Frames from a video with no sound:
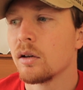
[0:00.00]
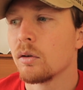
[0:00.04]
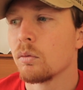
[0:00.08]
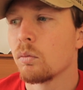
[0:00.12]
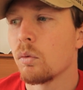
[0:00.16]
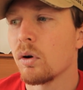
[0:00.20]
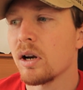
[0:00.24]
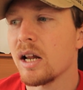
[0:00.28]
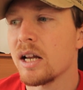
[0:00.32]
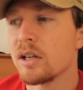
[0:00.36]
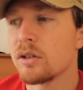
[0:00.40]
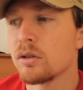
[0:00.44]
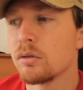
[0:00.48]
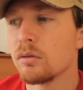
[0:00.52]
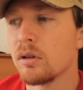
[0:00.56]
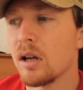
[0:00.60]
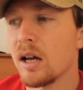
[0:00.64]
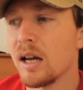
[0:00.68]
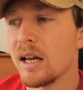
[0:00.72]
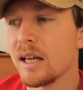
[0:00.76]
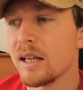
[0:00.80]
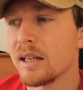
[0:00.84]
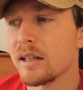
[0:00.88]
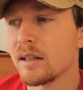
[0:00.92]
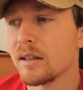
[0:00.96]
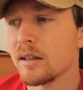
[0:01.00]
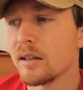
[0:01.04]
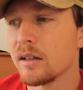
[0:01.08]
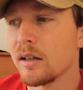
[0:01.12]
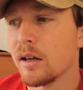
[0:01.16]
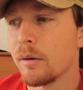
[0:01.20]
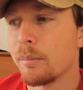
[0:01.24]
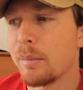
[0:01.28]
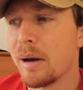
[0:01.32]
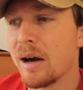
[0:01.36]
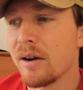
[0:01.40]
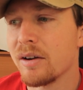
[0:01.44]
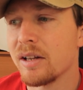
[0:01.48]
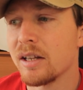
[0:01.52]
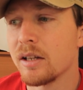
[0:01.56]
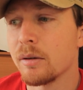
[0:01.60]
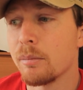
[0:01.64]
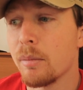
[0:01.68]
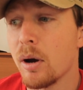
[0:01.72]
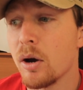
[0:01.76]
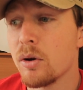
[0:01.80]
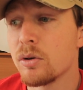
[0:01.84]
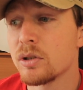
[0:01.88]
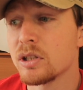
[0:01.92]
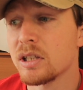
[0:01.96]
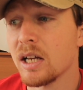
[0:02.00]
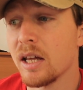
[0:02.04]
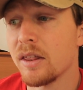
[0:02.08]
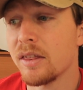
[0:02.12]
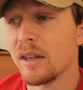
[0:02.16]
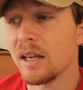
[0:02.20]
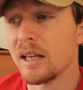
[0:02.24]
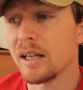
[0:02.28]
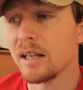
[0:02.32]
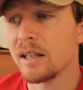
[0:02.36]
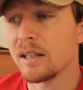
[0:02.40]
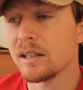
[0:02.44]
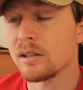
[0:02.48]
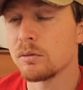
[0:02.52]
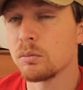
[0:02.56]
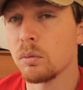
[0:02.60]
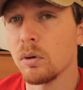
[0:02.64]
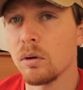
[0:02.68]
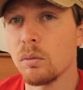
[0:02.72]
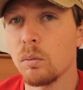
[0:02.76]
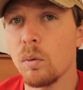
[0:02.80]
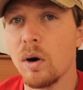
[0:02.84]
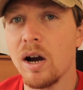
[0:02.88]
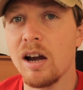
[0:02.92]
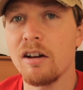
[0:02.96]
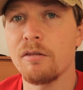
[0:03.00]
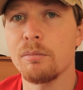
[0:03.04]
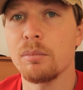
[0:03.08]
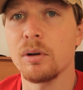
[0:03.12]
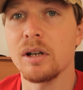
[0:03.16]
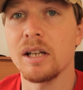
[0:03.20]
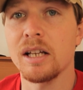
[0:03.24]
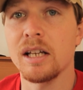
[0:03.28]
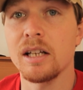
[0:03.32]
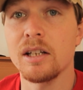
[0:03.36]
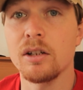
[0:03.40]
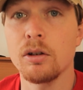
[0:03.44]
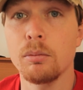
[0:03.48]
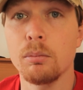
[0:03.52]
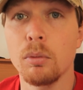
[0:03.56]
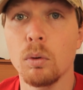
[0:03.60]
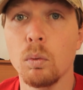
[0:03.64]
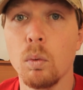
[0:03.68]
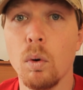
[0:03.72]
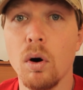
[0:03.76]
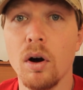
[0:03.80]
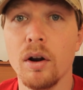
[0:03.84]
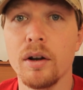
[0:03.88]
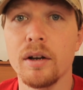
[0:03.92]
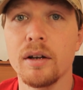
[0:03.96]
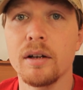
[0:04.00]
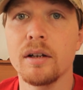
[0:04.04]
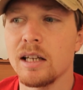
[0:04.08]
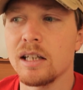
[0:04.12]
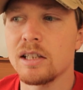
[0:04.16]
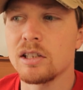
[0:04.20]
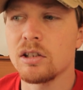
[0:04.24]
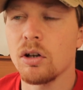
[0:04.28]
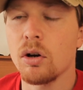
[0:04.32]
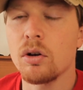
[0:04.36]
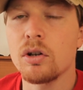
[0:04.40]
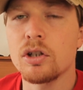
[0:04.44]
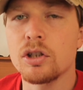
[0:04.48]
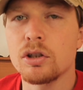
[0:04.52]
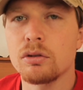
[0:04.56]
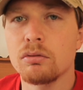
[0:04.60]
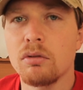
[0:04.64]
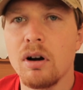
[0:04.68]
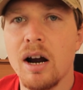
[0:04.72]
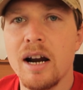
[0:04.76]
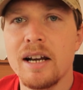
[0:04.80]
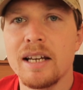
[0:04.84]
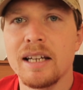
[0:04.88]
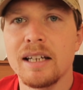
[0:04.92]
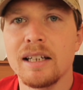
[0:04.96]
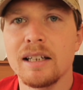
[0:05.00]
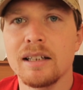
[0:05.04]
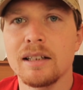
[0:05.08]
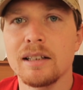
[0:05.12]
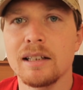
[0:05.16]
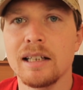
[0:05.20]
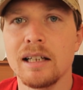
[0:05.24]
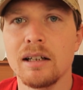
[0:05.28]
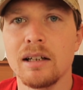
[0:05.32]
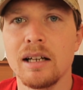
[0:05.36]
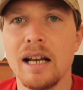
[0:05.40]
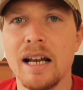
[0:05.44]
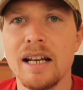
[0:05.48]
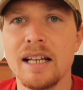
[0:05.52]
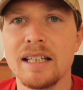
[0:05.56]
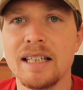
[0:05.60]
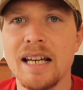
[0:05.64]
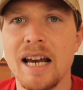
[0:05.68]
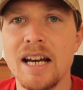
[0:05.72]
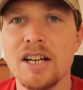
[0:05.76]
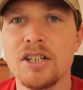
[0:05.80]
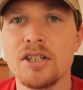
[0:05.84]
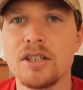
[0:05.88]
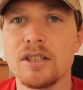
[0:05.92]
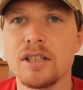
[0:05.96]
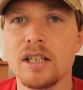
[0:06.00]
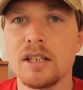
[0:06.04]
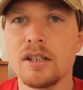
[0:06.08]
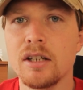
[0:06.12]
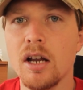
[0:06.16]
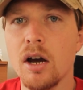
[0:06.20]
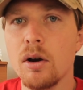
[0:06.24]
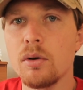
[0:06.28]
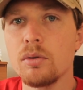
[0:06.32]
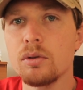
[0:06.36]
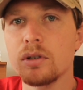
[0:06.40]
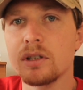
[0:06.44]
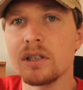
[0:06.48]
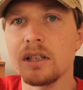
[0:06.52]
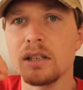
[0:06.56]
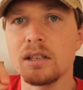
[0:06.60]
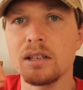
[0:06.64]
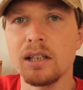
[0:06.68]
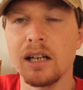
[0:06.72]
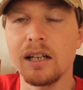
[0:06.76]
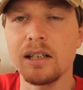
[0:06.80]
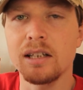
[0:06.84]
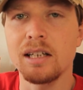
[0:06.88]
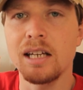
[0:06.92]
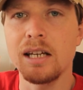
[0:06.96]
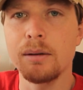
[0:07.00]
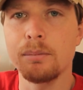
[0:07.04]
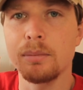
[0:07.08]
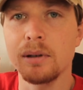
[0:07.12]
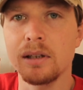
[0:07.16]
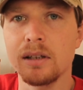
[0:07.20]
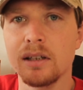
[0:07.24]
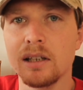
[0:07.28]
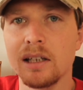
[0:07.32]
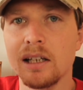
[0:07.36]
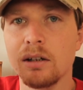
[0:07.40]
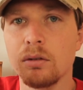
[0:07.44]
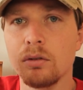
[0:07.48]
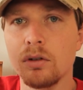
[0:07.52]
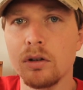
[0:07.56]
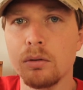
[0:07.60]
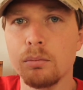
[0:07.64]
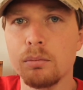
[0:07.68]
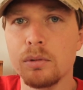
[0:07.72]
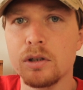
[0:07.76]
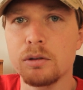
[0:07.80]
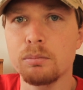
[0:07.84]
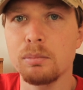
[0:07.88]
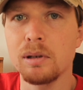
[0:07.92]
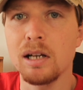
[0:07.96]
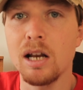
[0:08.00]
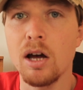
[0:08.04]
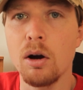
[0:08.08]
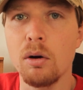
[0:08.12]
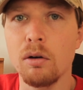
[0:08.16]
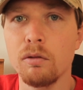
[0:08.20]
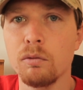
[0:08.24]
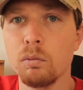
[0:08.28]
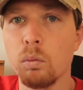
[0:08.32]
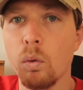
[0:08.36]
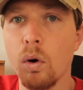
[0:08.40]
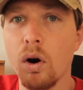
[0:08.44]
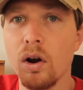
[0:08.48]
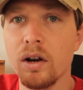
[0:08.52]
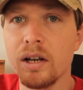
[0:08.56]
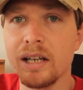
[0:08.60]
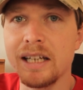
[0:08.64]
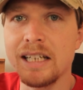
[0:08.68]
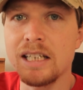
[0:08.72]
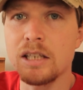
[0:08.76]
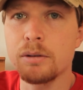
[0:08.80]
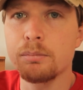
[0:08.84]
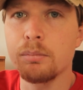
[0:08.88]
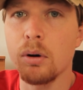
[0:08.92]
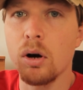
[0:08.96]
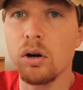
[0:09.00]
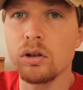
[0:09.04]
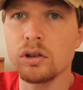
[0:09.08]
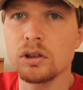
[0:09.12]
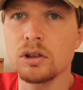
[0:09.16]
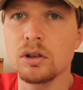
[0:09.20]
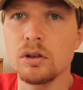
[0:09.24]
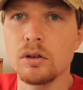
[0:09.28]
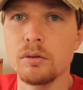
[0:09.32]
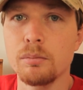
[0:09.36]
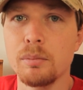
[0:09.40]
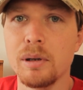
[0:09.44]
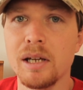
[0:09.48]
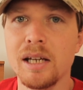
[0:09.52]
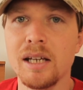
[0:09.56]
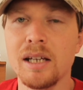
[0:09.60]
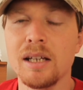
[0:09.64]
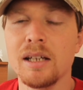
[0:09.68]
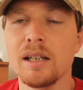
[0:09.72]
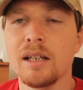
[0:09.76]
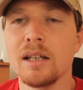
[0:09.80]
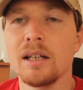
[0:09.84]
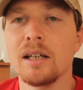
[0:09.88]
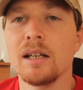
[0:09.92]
What I do like about it the most, I think, is why I've put it at number 1. As long as you're writing little annotations and notes and keeping the little numbers below of what each box could be,